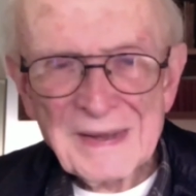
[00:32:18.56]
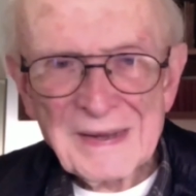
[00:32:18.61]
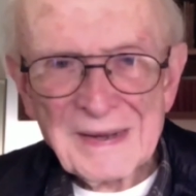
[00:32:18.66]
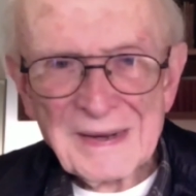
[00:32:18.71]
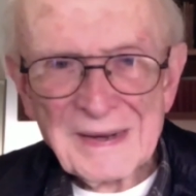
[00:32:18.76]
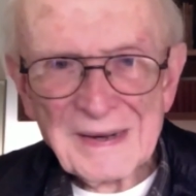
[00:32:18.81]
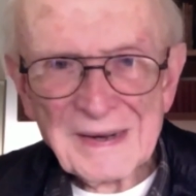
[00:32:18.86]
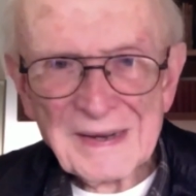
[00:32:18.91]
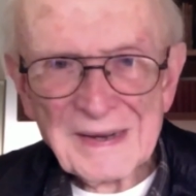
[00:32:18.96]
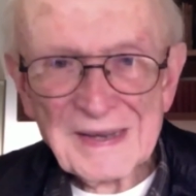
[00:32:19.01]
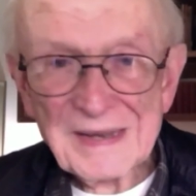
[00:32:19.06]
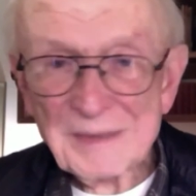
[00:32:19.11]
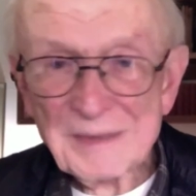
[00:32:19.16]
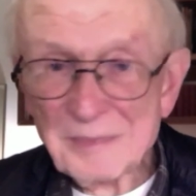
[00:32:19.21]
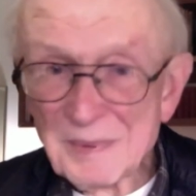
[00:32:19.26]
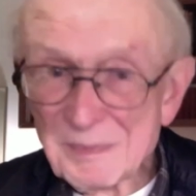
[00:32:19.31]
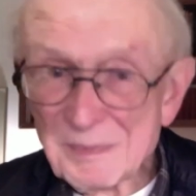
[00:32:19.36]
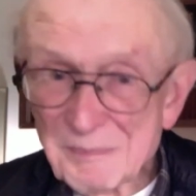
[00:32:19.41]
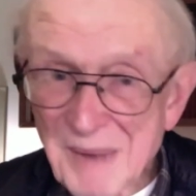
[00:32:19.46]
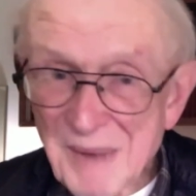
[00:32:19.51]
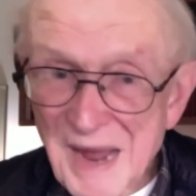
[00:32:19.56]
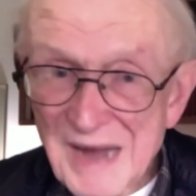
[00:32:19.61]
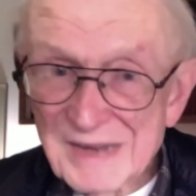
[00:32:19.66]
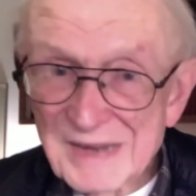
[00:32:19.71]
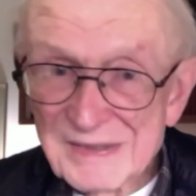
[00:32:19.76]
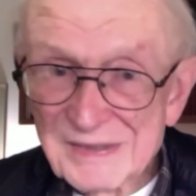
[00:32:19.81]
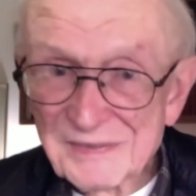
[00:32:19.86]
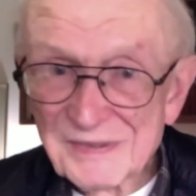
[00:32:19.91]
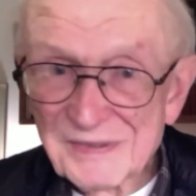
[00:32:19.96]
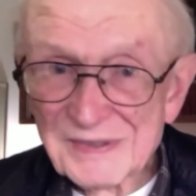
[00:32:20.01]
He had been back
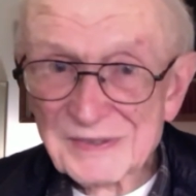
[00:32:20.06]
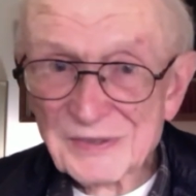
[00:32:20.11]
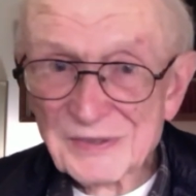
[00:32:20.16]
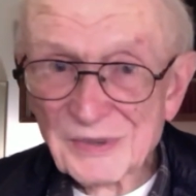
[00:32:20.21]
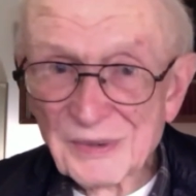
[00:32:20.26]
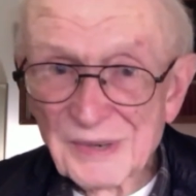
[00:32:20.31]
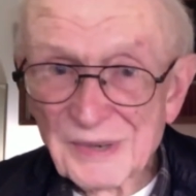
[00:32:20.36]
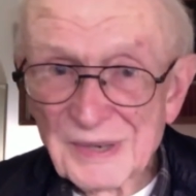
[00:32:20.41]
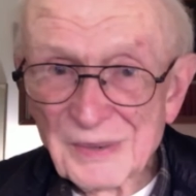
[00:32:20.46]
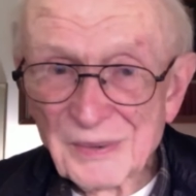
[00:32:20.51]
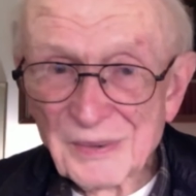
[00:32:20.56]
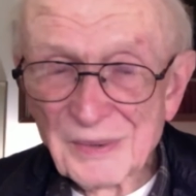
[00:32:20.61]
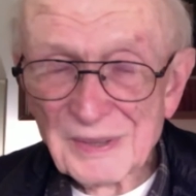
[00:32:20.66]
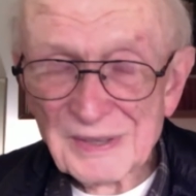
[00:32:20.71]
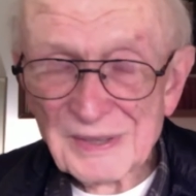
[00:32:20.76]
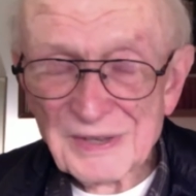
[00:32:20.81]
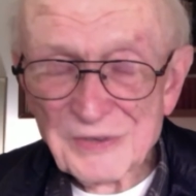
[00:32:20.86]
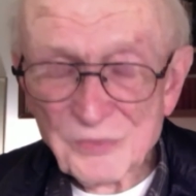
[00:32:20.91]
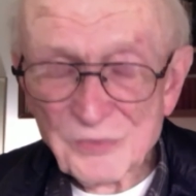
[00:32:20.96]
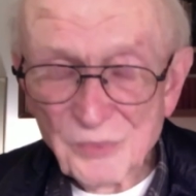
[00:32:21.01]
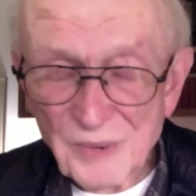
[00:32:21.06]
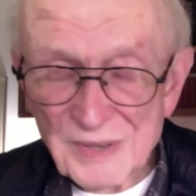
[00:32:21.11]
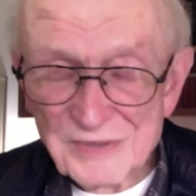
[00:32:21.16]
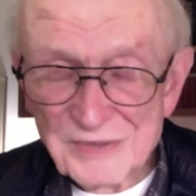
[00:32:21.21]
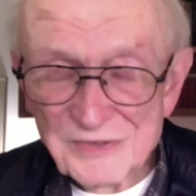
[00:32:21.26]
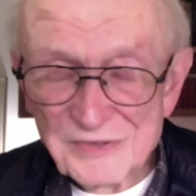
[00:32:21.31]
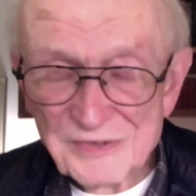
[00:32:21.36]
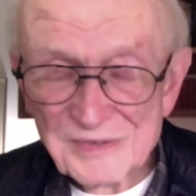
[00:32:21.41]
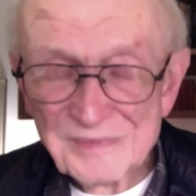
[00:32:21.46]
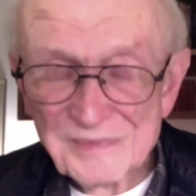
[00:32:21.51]
to Victoria at least
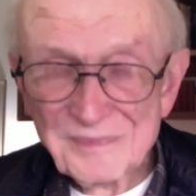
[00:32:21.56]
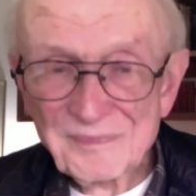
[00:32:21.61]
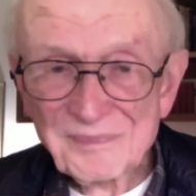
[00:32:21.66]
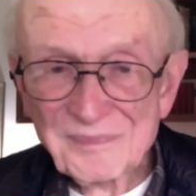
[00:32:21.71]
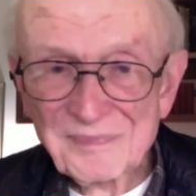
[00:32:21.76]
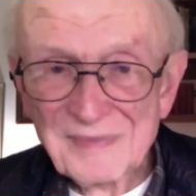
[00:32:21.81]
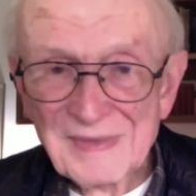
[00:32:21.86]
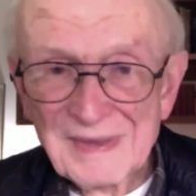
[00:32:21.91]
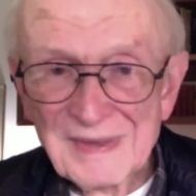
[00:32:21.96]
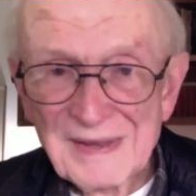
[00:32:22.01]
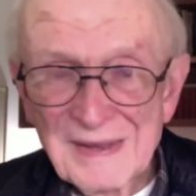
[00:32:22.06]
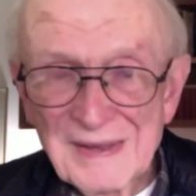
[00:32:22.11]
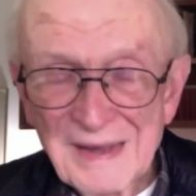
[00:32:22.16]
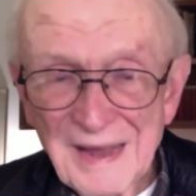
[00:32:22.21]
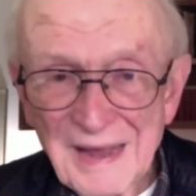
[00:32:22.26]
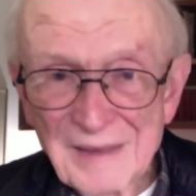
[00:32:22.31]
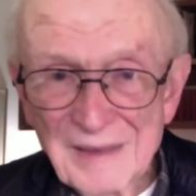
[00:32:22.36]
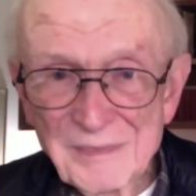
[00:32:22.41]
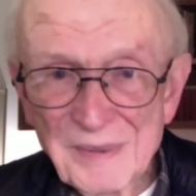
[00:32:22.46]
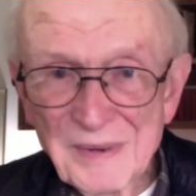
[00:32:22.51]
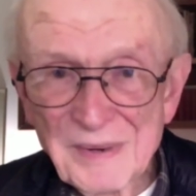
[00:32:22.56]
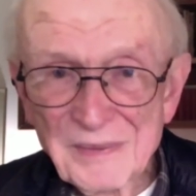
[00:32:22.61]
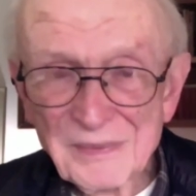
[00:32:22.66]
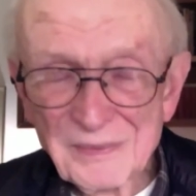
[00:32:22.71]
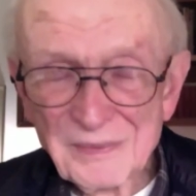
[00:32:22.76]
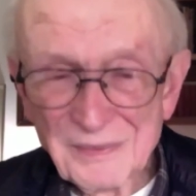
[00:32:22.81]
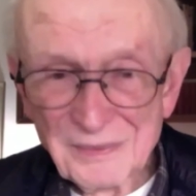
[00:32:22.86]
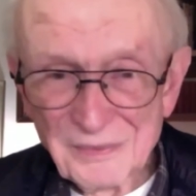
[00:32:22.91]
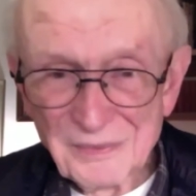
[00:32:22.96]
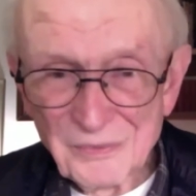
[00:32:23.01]
once and been
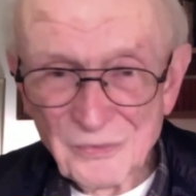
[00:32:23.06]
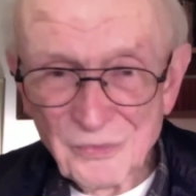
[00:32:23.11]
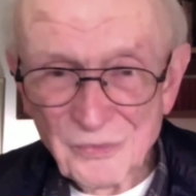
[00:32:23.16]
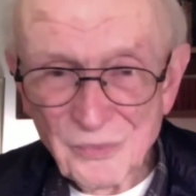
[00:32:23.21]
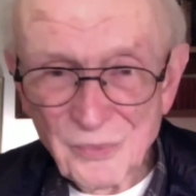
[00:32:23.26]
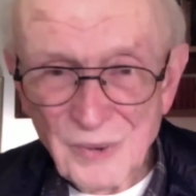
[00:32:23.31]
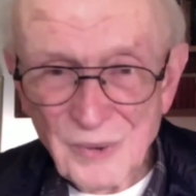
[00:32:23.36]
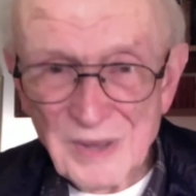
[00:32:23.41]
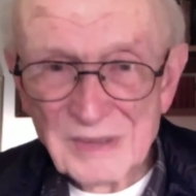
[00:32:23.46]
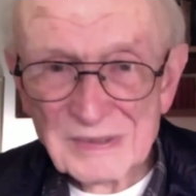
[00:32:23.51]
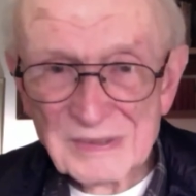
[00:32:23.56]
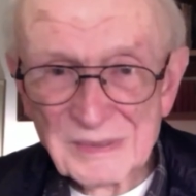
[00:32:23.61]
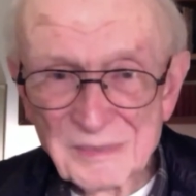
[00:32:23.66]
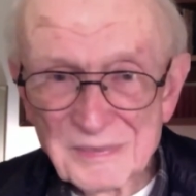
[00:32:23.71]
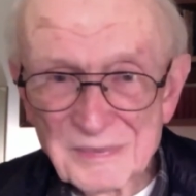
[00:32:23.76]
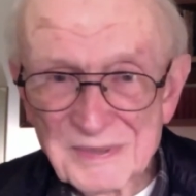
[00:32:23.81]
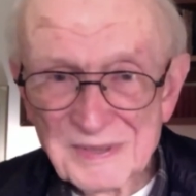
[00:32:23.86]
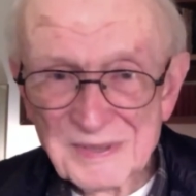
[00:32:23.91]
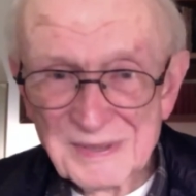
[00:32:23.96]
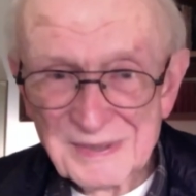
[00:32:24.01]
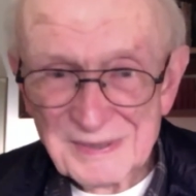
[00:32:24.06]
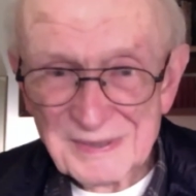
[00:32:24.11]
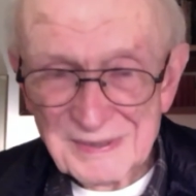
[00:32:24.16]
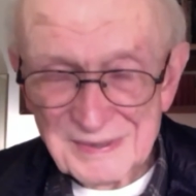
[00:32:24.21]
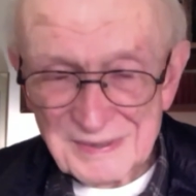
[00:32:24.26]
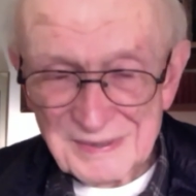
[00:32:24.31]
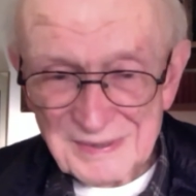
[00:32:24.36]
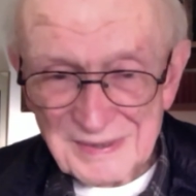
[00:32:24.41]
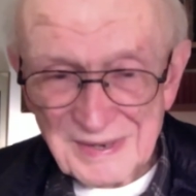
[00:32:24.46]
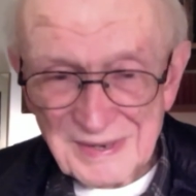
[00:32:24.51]
welcomed
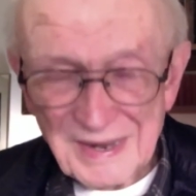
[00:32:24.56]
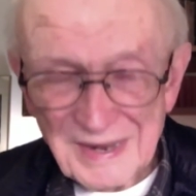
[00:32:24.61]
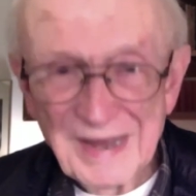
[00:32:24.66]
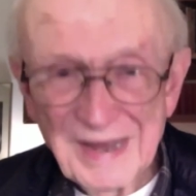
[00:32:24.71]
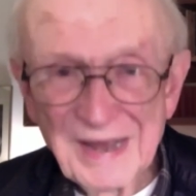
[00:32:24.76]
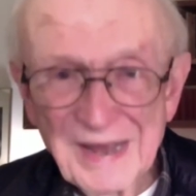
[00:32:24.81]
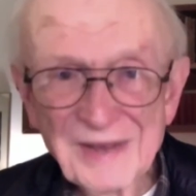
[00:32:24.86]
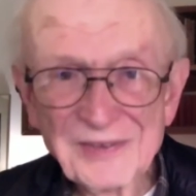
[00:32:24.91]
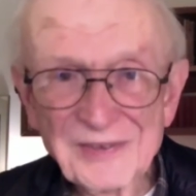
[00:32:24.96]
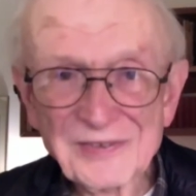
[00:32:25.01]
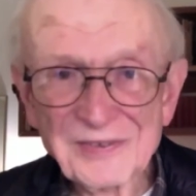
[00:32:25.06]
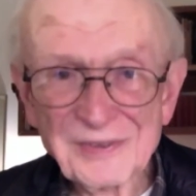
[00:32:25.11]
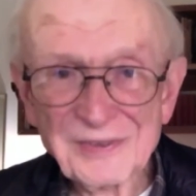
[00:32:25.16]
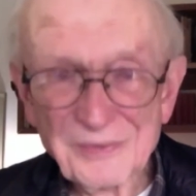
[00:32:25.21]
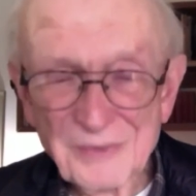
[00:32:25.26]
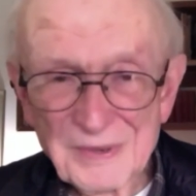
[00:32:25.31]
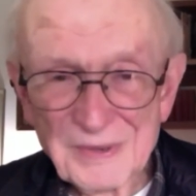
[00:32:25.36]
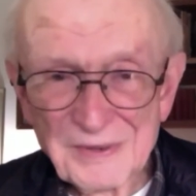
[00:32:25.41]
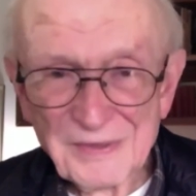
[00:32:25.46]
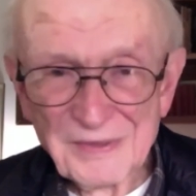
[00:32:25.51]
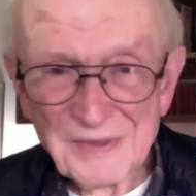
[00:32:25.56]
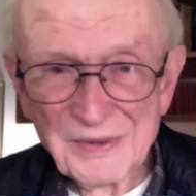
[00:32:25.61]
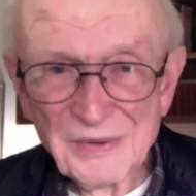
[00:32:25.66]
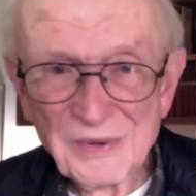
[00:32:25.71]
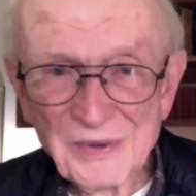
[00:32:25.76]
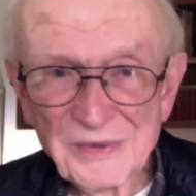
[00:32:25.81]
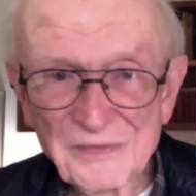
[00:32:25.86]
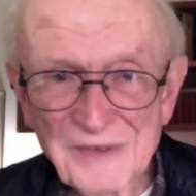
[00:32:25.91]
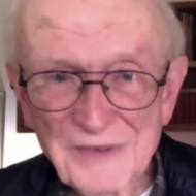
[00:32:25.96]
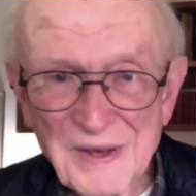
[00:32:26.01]
as one of the
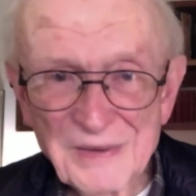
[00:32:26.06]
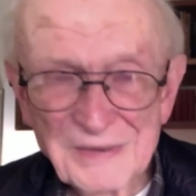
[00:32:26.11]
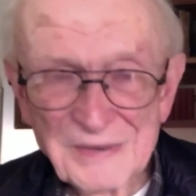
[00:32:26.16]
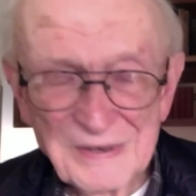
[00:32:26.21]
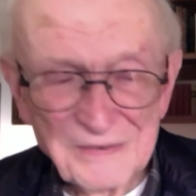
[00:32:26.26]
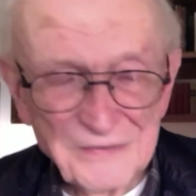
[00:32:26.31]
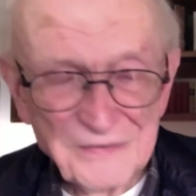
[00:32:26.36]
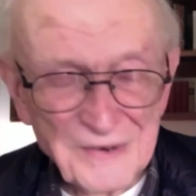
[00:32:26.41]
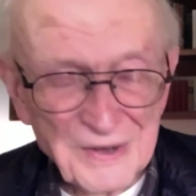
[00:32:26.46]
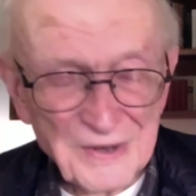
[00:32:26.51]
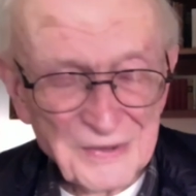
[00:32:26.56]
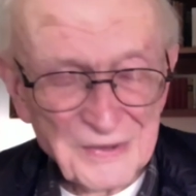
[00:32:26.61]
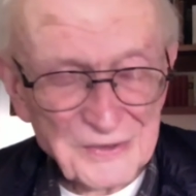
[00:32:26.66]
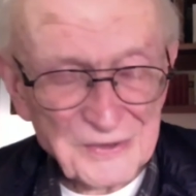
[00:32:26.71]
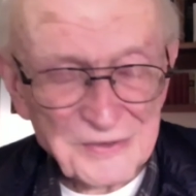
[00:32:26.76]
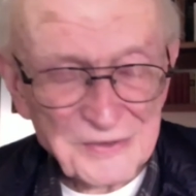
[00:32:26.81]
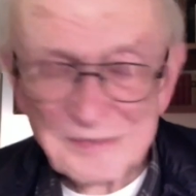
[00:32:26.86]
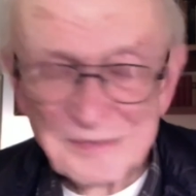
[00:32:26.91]
old founding fathers.